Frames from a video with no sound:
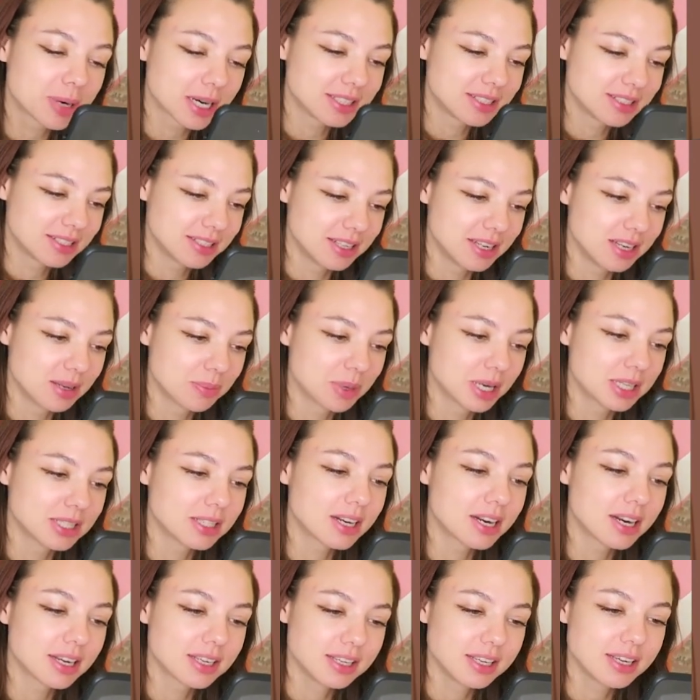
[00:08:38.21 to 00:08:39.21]
as you
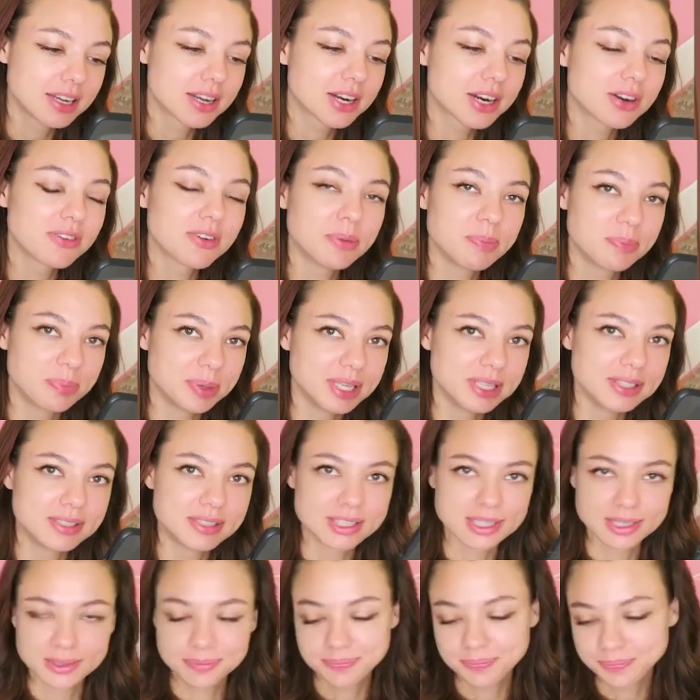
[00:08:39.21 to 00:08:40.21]
asked, my little
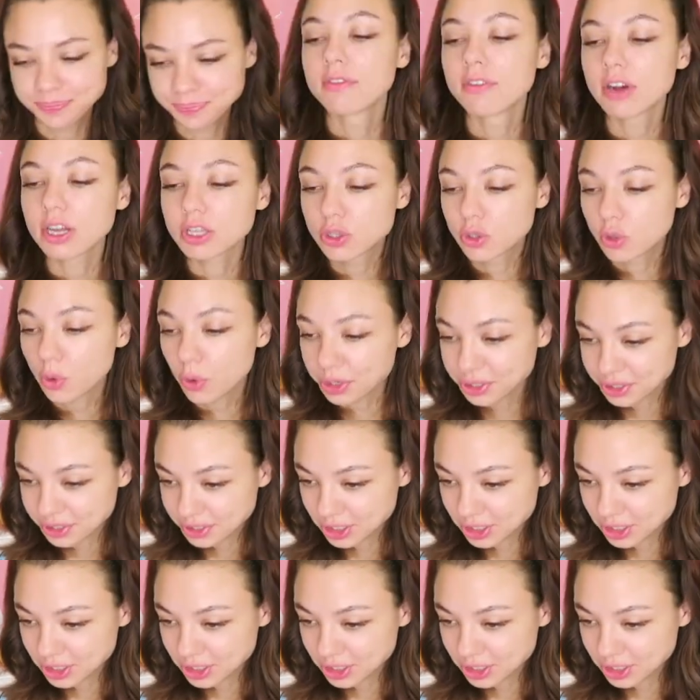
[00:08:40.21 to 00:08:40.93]
bloodsuckers.